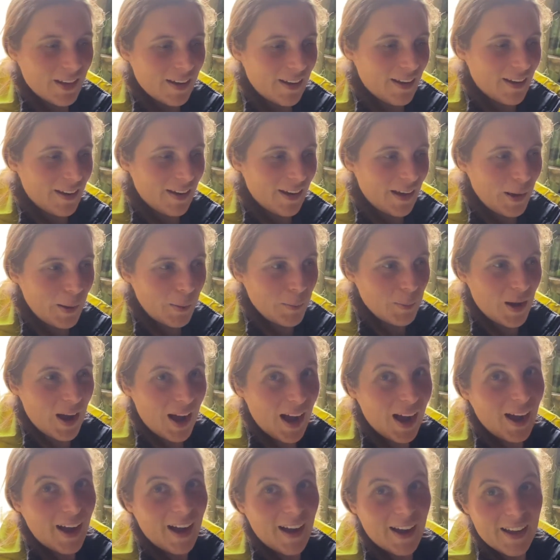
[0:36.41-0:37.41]

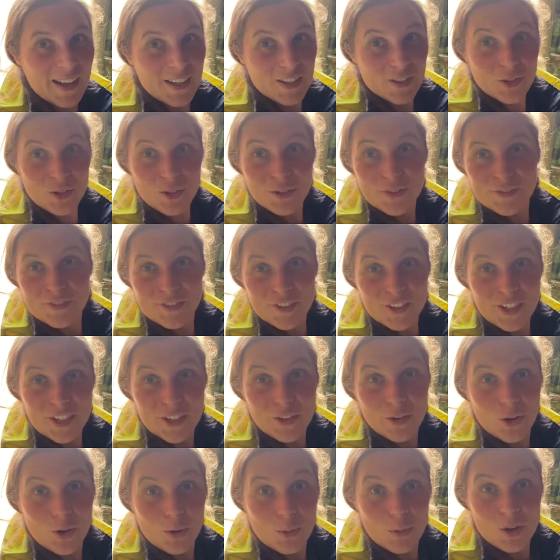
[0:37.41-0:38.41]
I don't fully
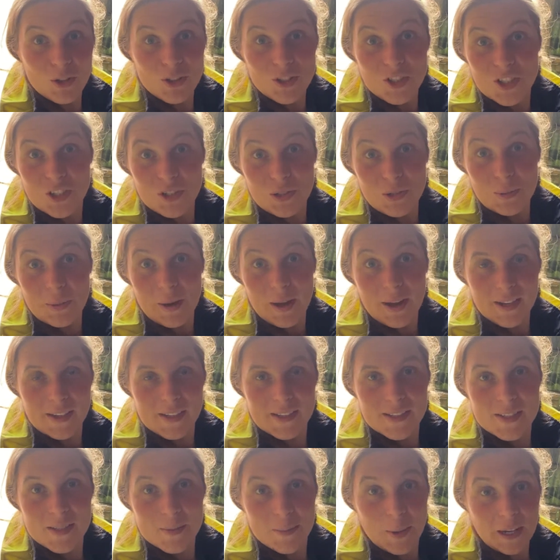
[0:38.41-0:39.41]
know what to
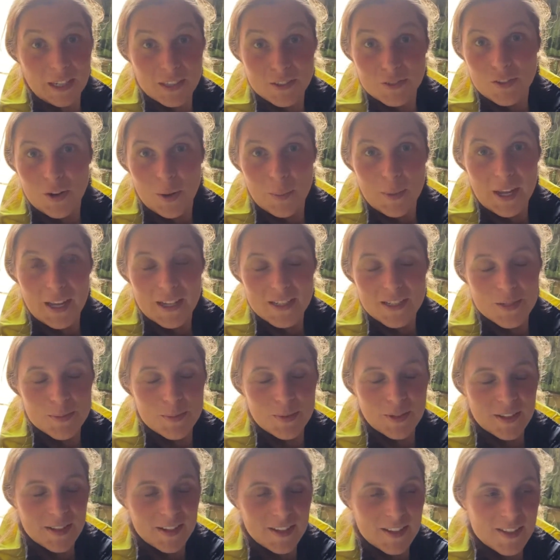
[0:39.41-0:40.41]
expect from it
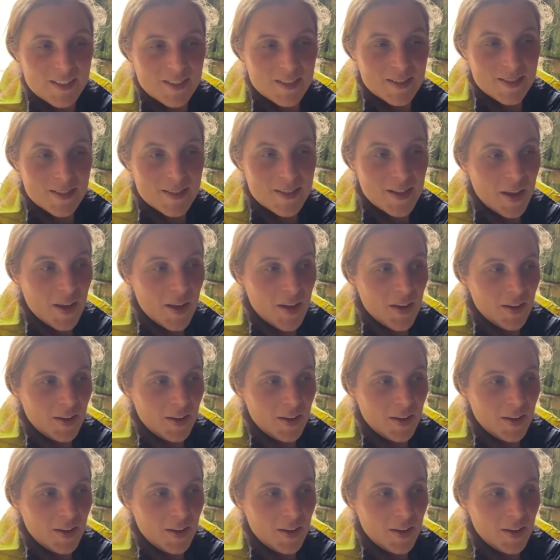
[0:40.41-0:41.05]
because